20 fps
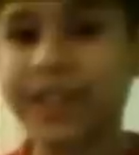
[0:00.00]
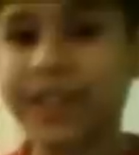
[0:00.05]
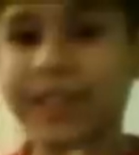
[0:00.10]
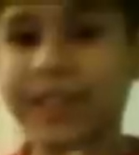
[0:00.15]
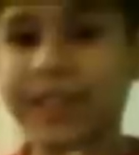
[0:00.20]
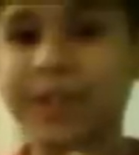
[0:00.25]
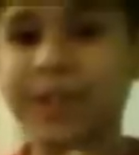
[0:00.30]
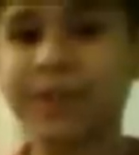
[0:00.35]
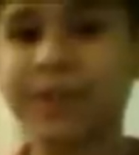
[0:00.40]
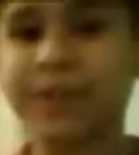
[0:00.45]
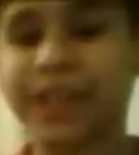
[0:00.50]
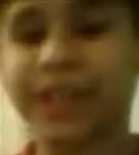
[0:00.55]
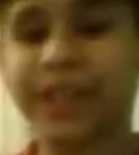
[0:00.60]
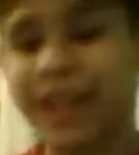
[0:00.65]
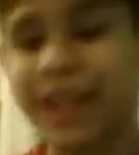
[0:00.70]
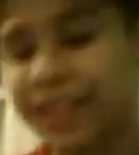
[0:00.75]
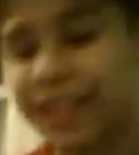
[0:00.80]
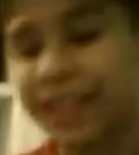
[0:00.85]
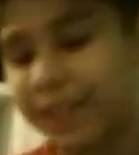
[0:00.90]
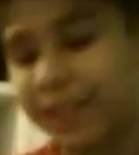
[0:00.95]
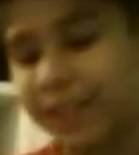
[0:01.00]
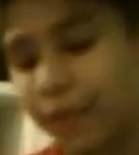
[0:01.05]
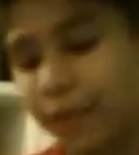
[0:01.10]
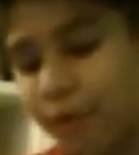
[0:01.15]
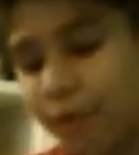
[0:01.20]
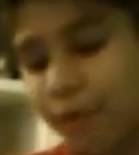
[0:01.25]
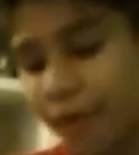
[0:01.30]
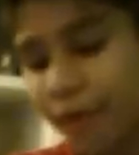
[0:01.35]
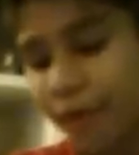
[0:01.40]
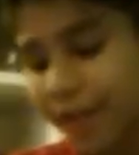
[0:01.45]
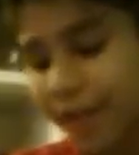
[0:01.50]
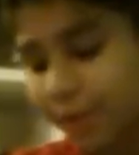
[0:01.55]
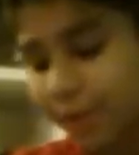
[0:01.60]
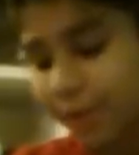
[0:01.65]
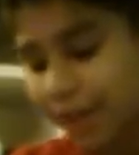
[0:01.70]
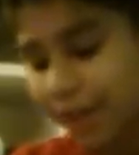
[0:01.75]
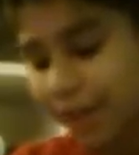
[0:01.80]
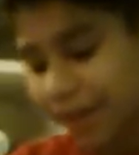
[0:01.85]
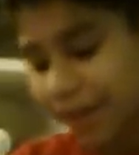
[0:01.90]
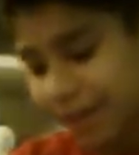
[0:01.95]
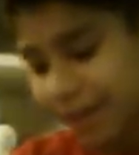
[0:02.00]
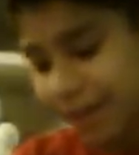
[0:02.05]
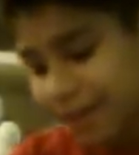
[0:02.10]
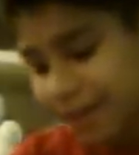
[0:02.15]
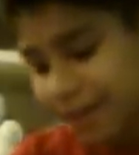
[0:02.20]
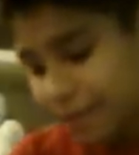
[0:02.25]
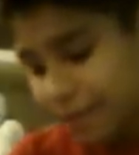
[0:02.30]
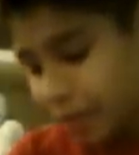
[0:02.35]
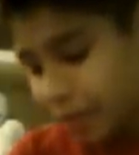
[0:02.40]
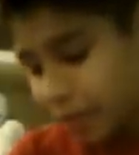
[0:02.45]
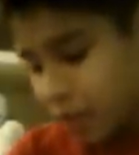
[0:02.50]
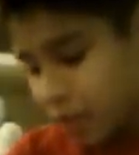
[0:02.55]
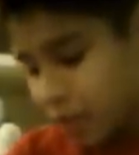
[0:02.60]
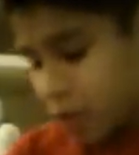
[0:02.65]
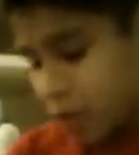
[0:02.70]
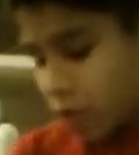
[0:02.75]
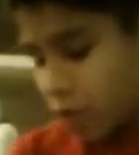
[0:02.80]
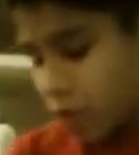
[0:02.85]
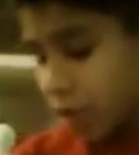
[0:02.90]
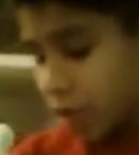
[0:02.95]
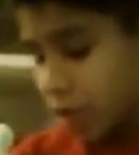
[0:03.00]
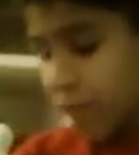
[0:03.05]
you the truth. It actually horrifies me. Who's